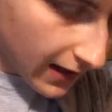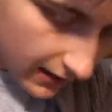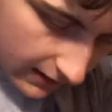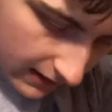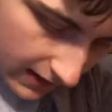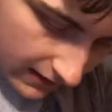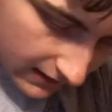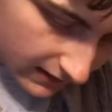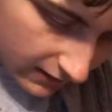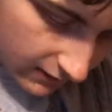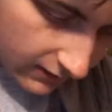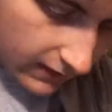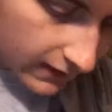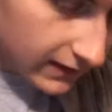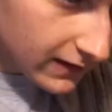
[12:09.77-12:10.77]
Yes, now
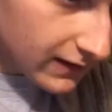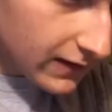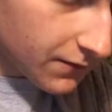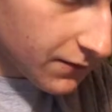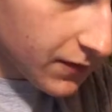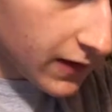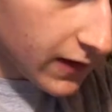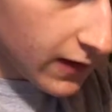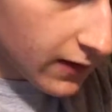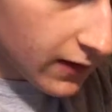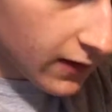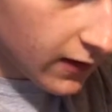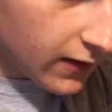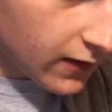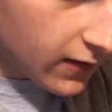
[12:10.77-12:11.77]
this is the bit
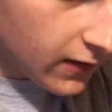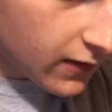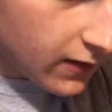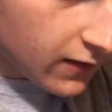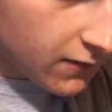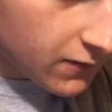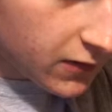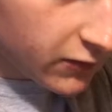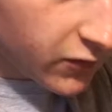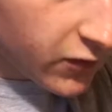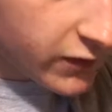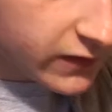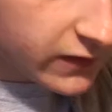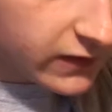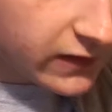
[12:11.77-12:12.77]
me and
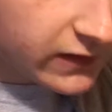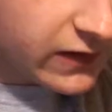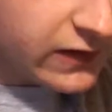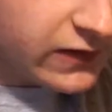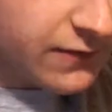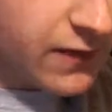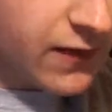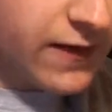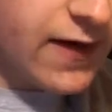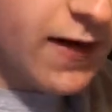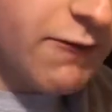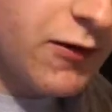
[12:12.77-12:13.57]
Ross discussed about that.